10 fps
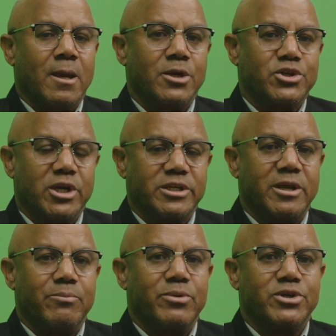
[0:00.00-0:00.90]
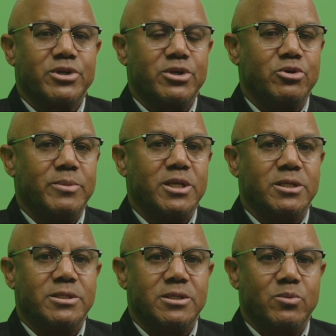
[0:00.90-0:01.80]
check temperature,
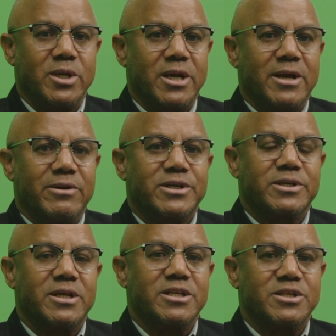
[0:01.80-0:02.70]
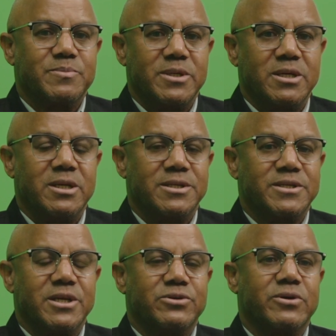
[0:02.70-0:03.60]
humidity, wind direction and speed,
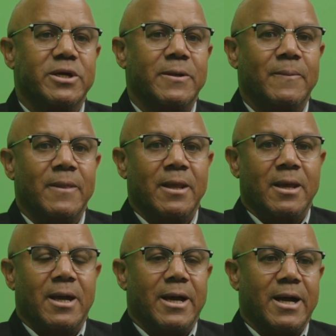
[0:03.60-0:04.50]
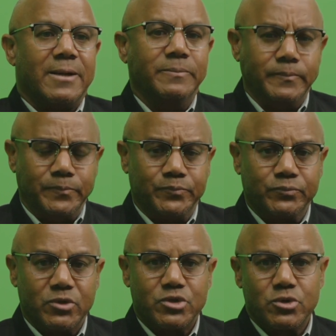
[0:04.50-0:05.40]
etc.
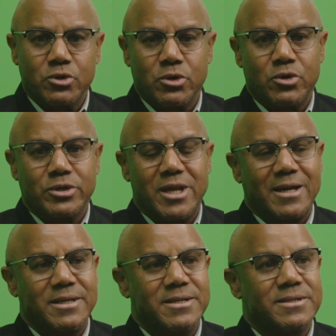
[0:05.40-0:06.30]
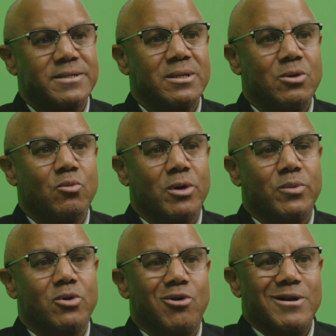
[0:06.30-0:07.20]
So that is what
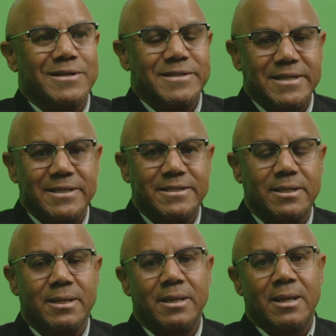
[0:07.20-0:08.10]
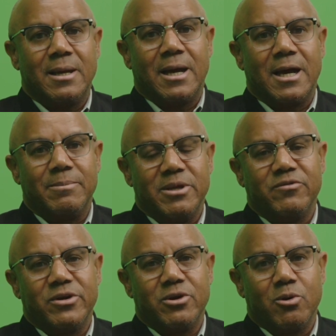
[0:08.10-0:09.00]
we call data.
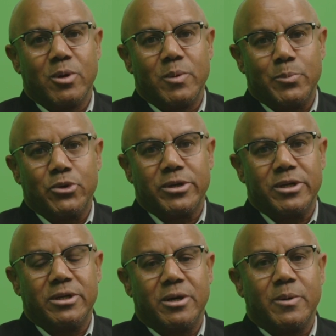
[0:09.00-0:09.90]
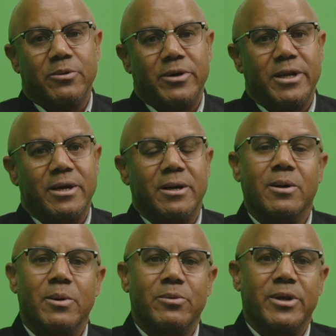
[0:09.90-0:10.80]
Even though when we put in our
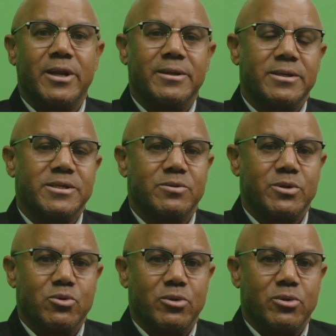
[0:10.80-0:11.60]
radar data would go